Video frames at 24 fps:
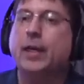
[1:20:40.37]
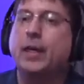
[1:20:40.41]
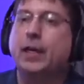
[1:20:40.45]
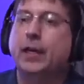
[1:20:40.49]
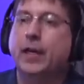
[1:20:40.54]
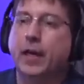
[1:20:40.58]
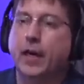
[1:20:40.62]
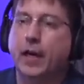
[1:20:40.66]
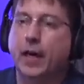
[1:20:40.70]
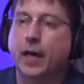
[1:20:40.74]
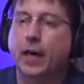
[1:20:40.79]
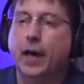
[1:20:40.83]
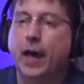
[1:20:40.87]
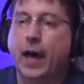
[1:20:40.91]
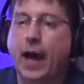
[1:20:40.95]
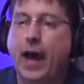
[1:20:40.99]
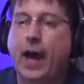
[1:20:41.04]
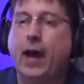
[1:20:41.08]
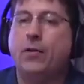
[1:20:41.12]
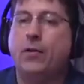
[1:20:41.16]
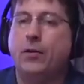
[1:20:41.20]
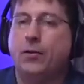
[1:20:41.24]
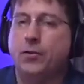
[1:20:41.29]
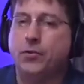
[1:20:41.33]

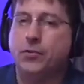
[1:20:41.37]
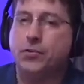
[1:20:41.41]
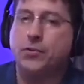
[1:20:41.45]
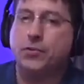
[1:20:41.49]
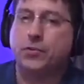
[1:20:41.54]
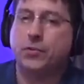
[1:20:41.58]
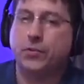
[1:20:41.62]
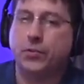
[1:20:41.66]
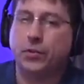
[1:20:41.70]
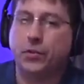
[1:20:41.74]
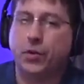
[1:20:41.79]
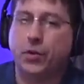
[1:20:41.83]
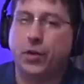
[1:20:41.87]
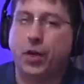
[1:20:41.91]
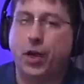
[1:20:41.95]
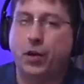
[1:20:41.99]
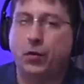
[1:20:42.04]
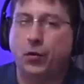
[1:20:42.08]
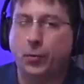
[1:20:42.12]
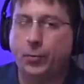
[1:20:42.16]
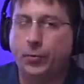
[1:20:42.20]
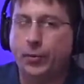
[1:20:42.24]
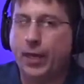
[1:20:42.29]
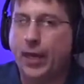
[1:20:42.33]
how does
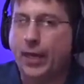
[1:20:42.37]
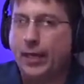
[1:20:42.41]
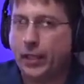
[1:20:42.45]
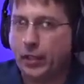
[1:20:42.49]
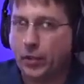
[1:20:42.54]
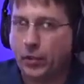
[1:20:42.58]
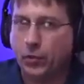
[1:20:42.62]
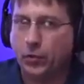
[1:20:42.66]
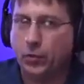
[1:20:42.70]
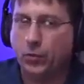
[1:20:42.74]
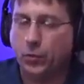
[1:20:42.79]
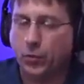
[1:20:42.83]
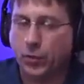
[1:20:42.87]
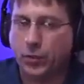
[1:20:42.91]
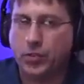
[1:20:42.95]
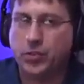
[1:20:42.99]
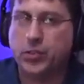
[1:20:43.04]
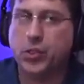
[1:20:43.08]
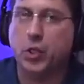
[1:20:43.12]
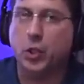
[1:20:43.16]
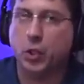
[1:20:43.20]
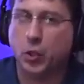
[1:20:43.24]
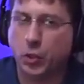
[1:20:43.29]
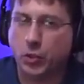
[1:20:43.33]
Cardano apply to you? What does
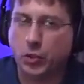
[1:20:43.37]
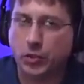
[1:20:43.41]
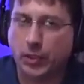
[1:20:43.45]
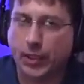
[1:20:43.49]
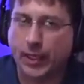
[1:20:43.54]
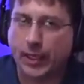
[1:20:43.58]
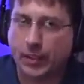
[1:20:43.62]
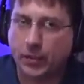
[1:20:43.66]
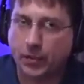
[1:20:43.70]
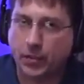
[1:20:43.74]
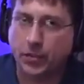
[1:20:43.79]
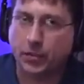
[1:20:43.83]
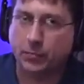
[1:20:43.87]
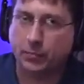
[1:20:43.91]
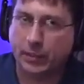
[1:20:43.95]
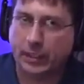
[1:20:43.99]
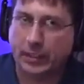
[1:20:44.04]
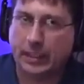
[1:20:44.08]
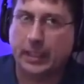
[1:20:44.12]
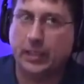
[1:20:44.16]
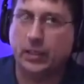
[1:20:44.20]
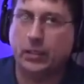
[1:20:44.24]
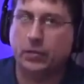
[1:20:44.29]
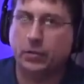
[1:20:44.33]
it look like to the
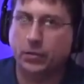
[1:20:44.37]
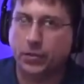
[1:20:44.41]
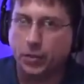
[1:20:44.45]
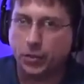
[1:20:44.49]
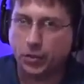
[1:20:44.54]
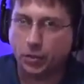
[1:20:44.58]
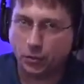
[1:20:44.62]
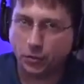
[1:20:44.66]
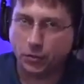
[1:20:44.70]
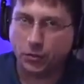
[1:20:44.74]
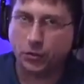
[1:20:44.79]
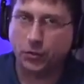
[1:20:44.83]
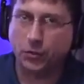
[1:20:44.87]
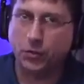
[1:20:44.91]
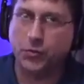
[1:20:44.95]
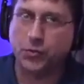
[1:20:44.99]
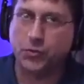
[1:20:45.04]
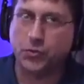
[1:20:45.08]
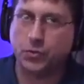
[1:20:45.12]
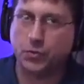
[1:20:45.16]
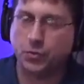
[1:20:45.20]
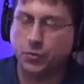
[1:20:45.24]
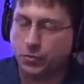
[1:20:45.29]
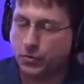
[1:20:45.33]
beginner, the new
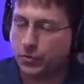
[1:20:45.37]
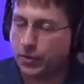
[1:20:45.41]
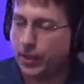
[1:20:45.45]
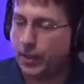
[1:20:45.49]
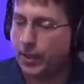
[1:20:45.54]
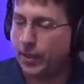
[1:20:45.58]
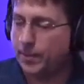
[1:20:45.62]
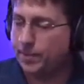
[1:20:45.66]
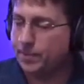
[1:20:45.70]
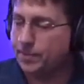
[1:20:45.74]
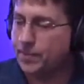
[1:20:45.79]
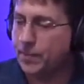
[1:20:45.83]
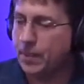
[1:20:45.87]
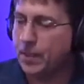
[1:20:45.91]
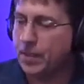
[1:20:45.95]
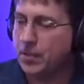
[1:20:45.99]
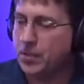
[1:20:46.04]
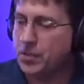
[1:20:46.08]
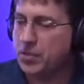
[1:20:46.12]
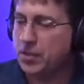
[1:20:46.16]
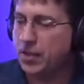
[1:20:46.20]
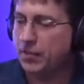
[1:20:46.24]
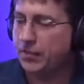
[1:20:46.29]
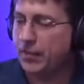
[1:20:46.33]
user,
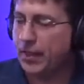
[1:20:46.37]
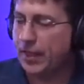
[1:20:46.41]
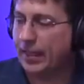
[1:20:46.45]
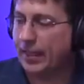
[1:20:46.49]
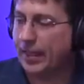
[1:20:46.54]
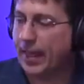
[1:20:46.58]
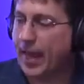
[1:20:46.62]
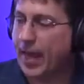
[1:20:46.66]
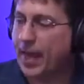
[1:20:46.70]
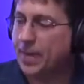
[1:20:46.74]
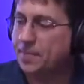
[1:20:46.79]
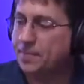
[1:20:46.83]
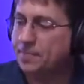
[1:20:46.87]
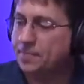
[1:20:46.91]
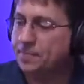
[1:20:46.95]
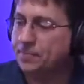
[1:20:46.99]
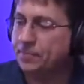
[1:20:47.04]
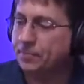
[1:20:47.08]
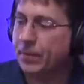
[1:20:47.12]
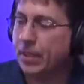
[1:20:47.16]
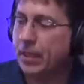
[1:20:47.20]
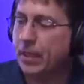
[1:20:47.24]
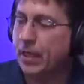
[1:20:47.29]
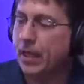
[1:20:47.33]
and stuff like that?
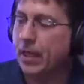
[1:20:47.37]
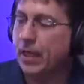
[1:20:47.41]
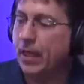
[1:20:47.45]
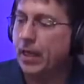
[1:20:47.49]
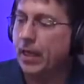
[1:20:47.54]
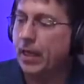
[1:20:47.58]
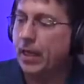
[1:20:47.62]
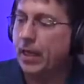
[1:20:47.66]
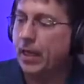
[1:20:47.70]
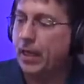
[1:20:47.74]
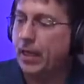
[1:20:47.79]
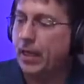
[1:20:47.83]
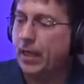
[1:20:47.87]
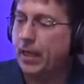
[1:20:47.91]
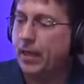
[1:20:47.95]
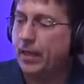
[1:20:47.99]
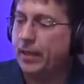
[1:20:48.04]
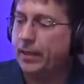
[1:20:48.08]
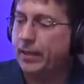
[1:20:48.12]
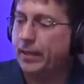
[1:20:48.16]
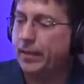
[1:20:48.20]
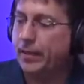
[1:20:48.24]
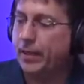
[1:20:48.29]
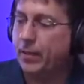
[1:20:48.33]

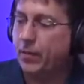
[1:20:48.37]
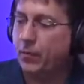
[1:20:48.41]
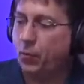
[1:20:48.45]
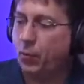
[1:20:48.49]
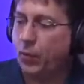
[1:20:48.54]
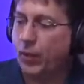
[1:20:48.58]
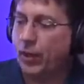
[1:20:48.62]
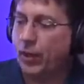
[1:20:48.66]
And one